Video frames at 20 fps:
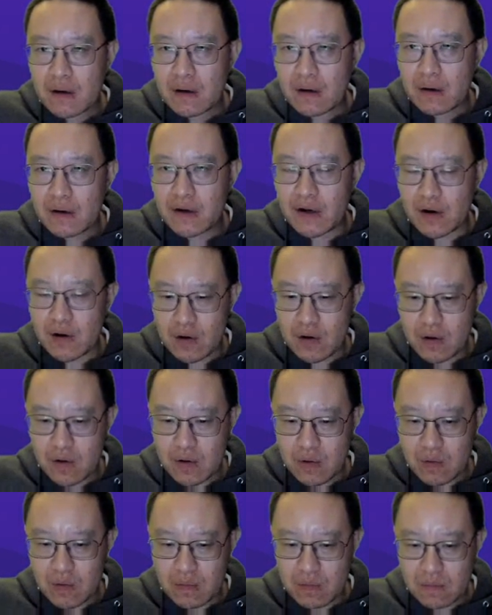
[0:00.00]

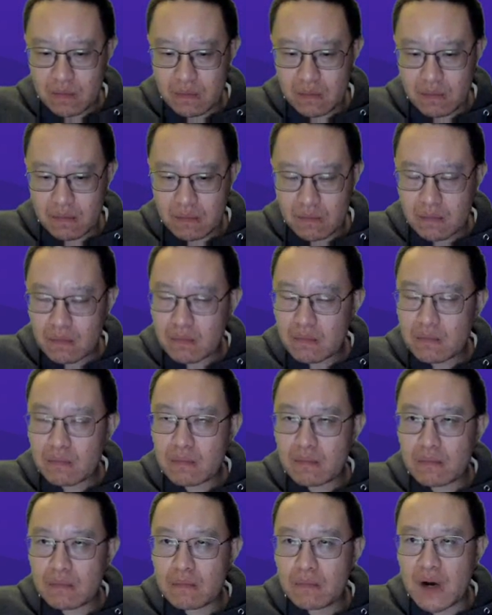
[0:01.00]
so
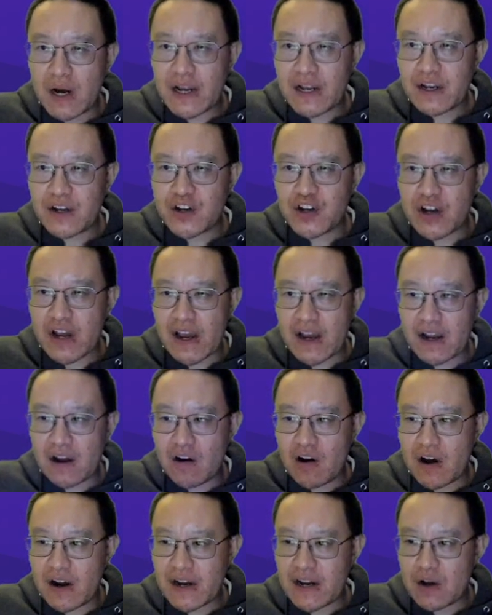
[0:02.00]
mic check,
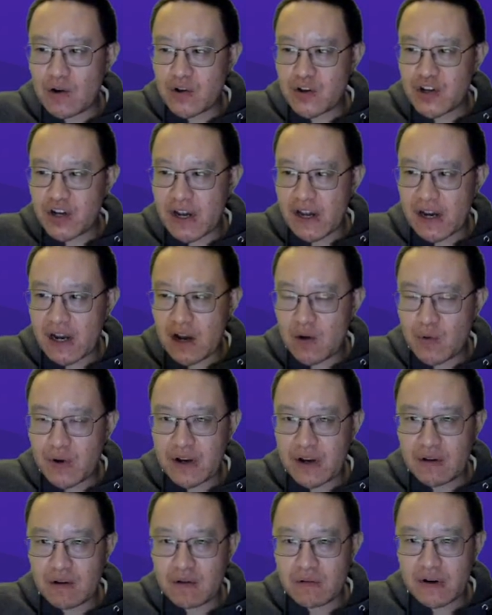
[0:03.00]
audio check. How we
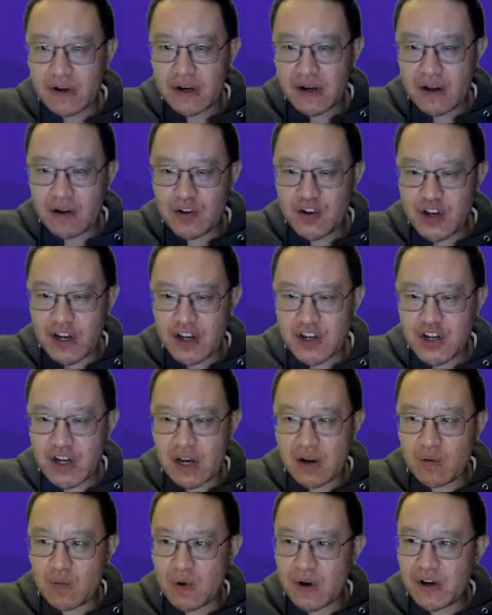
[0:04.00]
doing? Check,
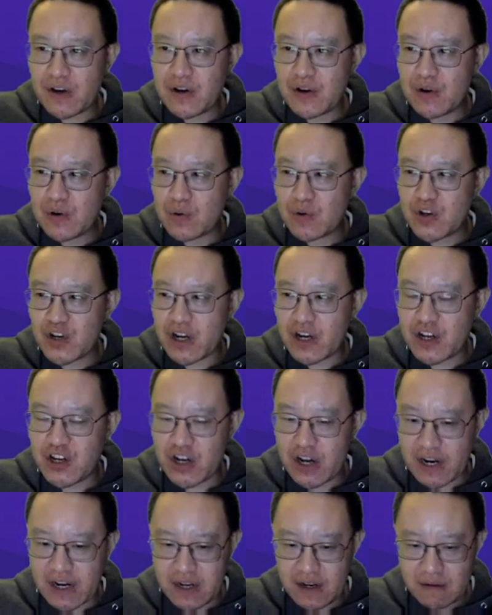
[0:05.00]
check, 1, 2. Check,
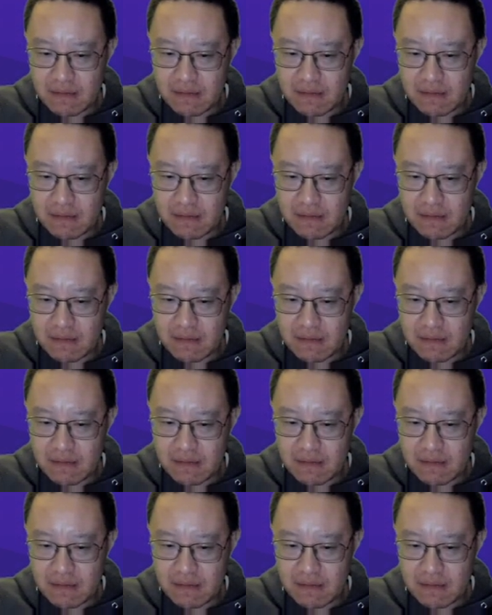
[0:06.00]
check.